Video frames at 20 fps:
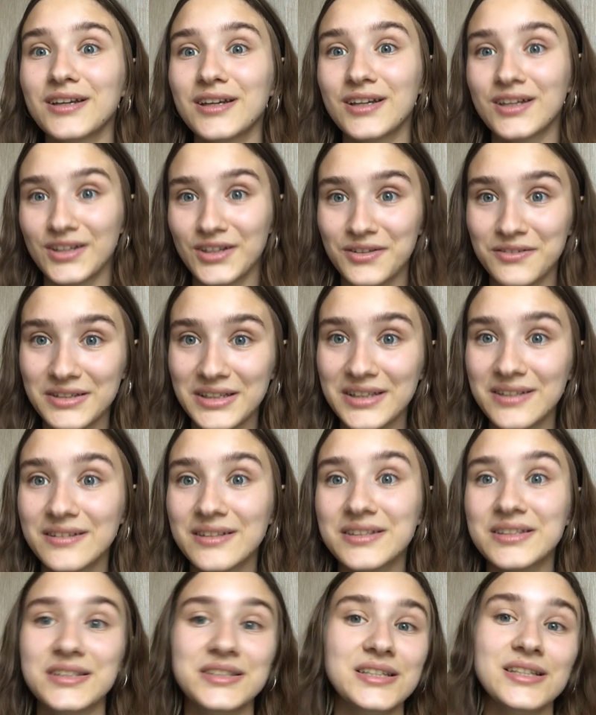at uni than
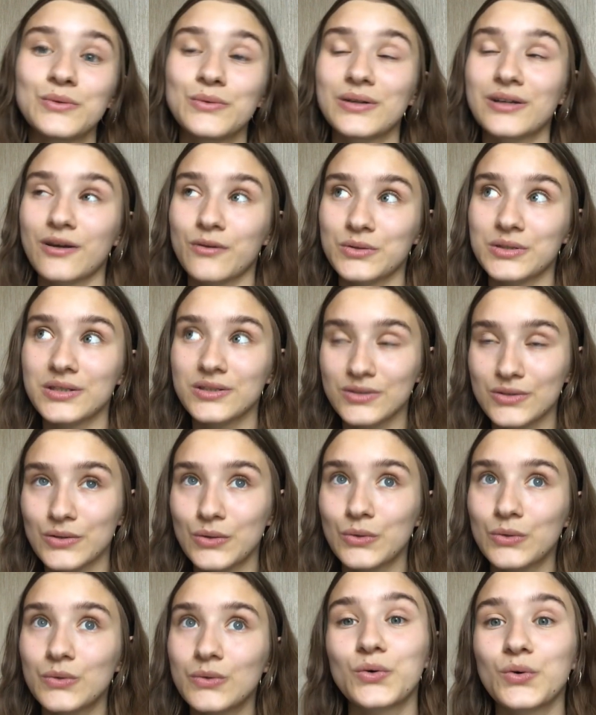it did when I was at
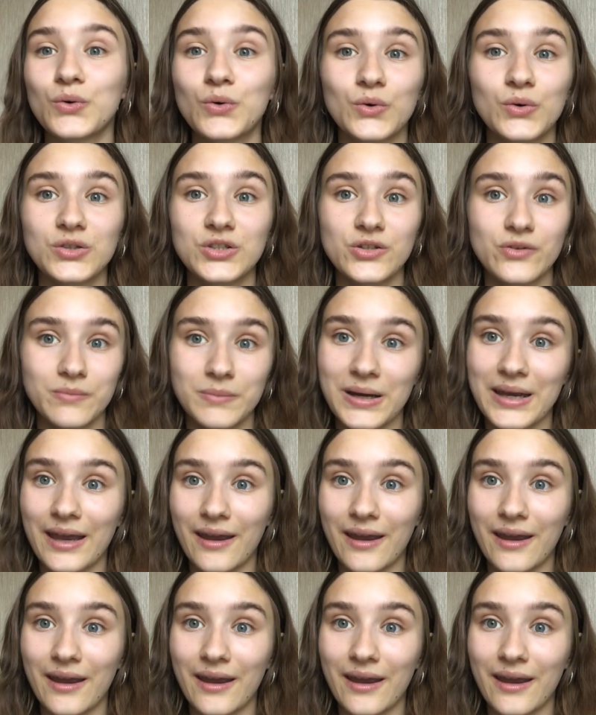school or during my